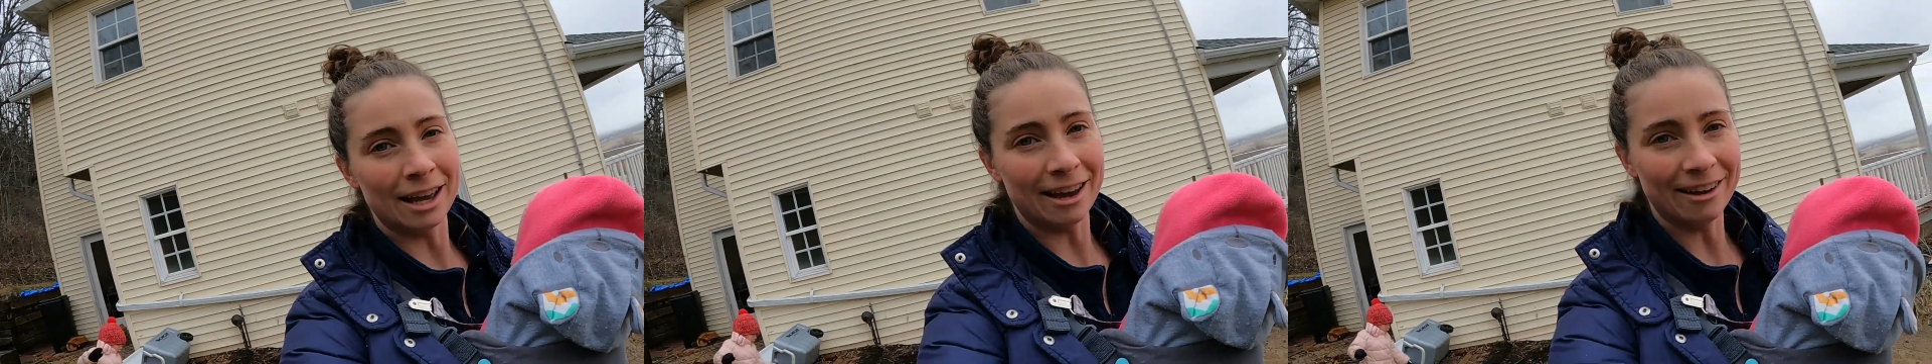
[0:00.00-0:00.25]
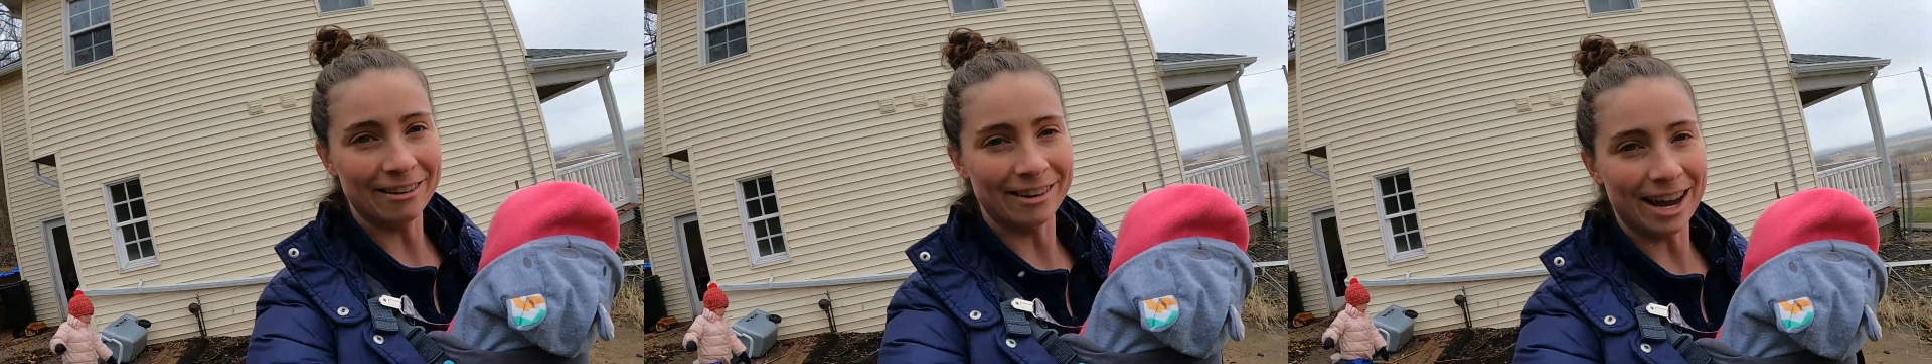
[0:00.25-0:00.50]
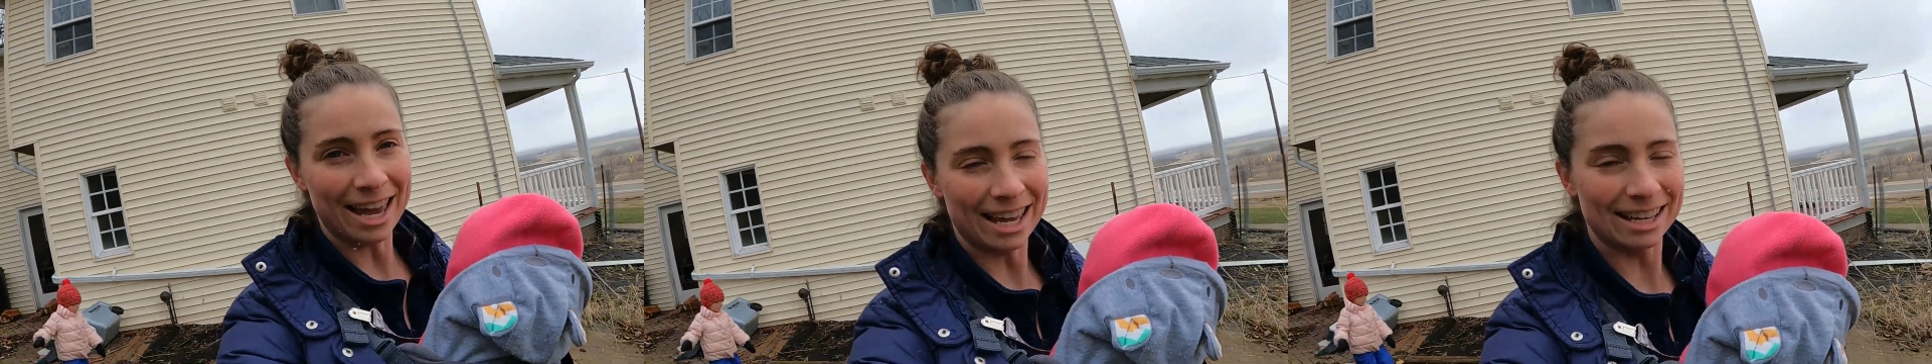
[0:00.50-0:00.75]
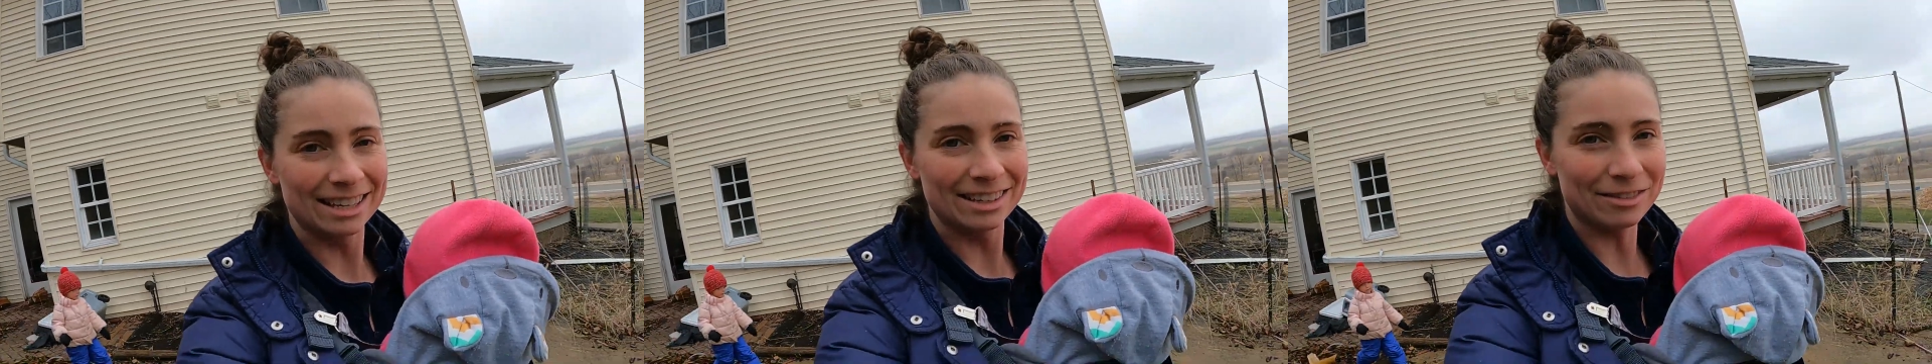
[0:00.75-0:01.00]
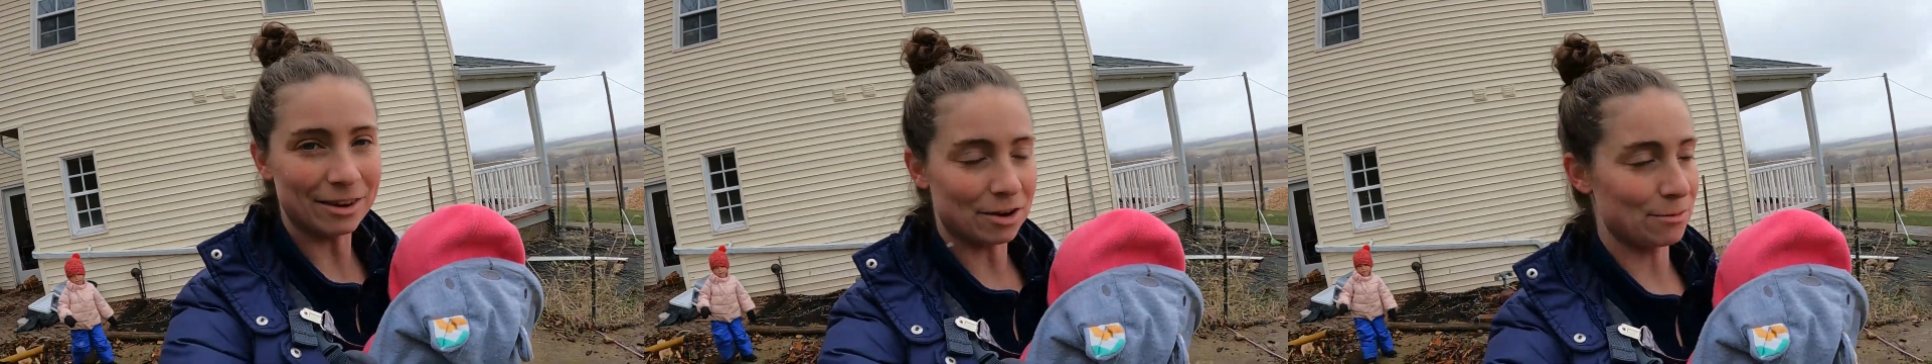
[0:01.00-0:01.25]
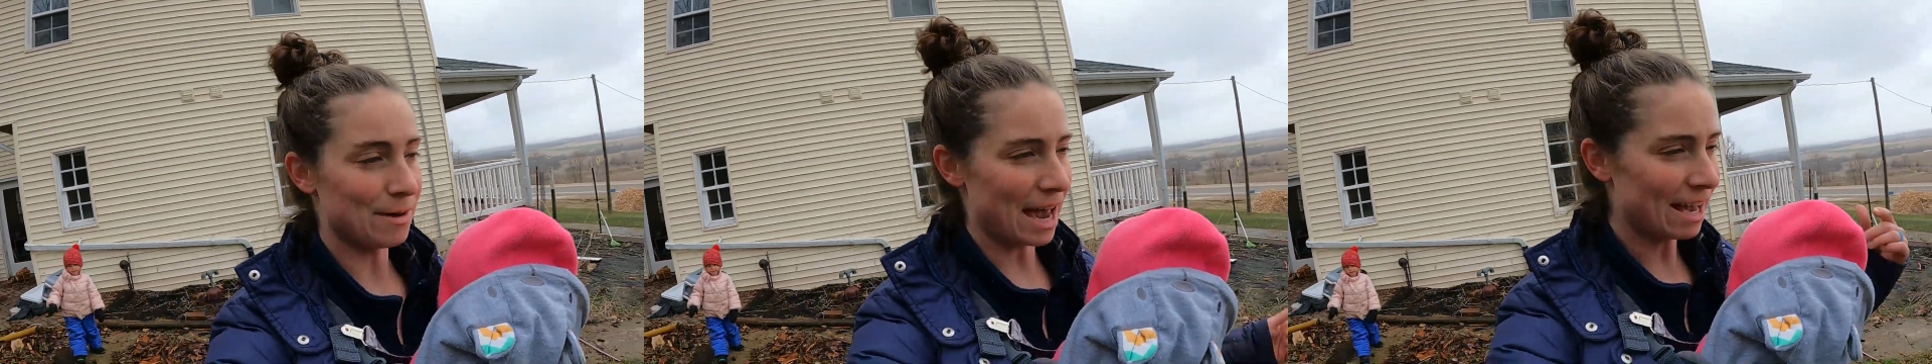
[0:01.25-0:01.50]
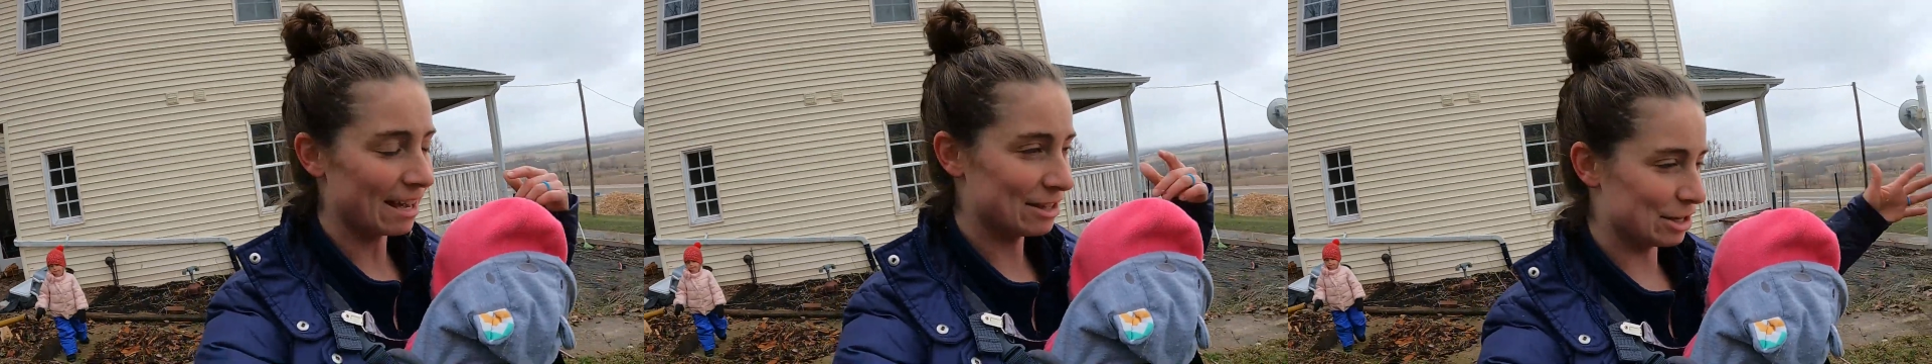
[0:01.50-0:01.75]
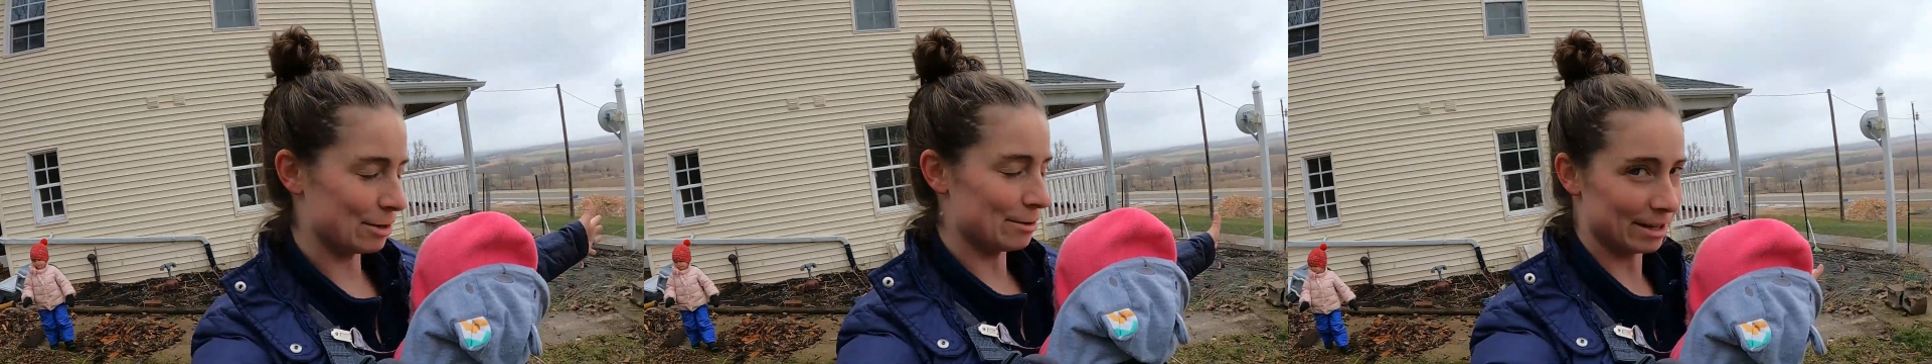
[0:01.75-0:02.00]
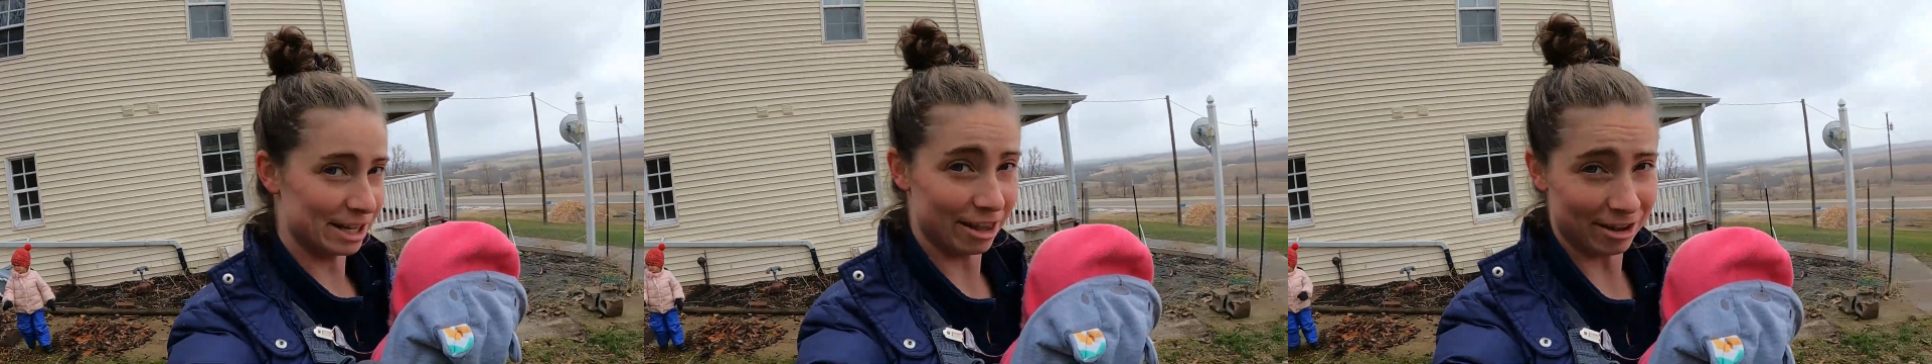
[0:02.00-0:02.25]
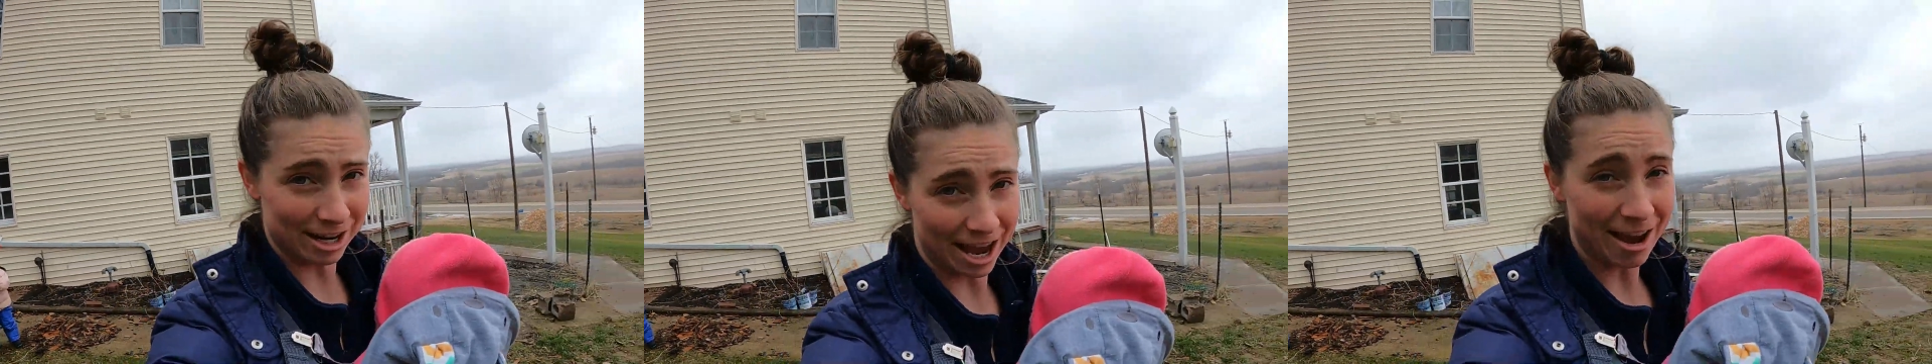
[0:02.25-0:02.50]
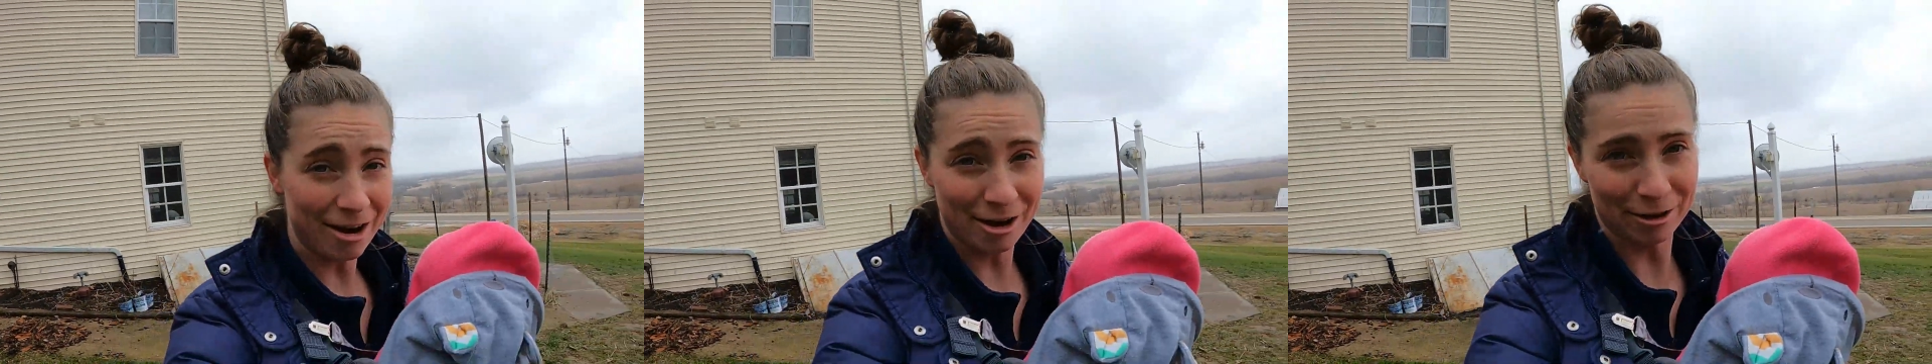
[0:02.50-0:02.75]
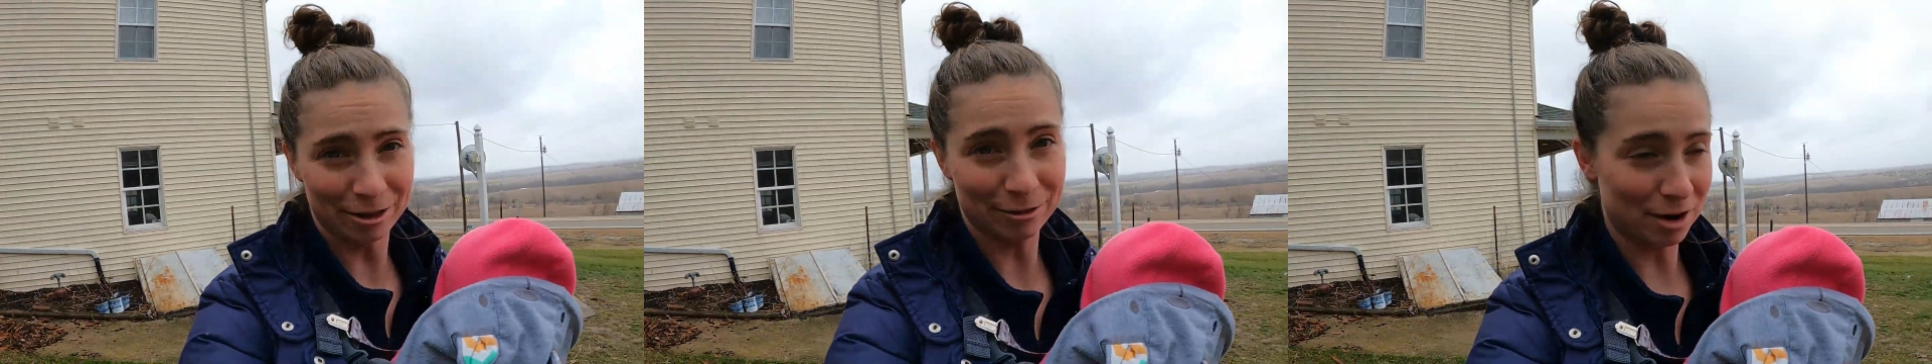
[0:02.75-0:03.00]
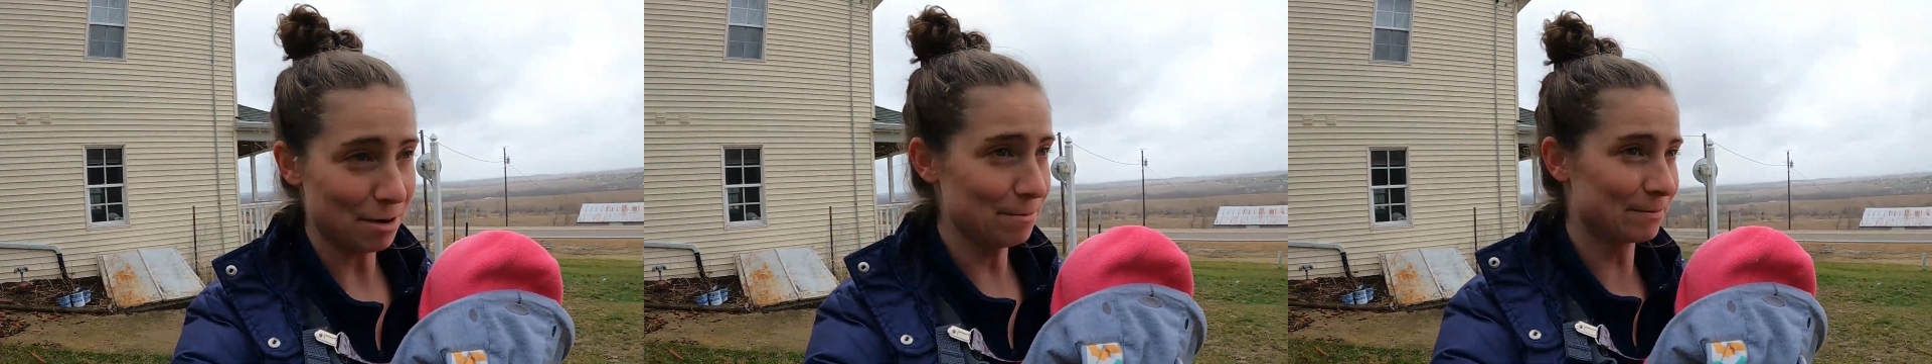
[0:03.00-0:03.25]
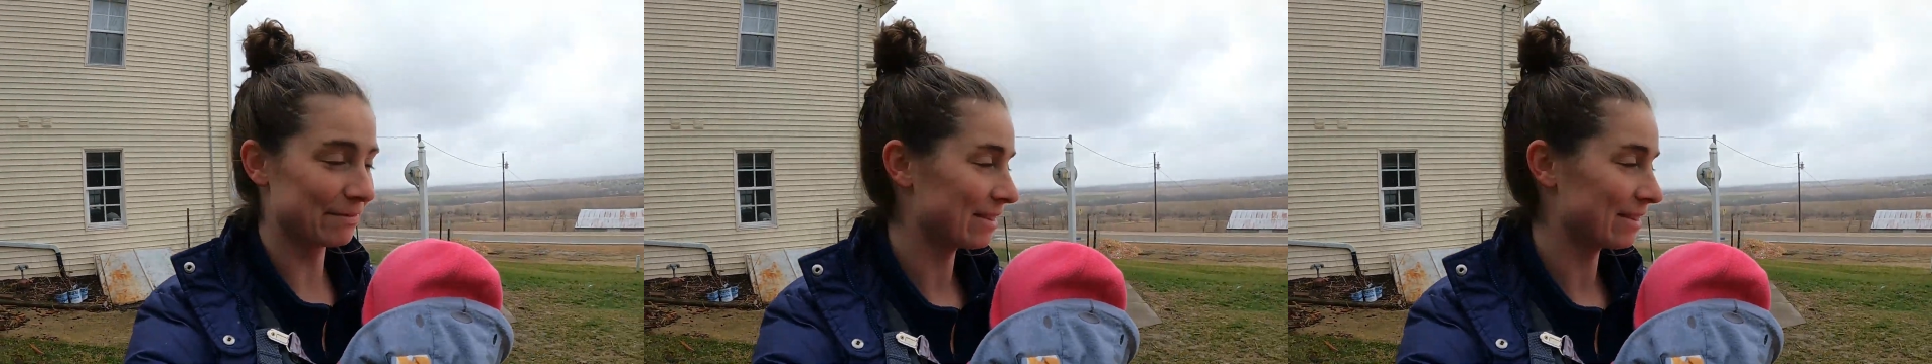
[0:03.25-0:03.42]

All right, welcome back to another day on the farm.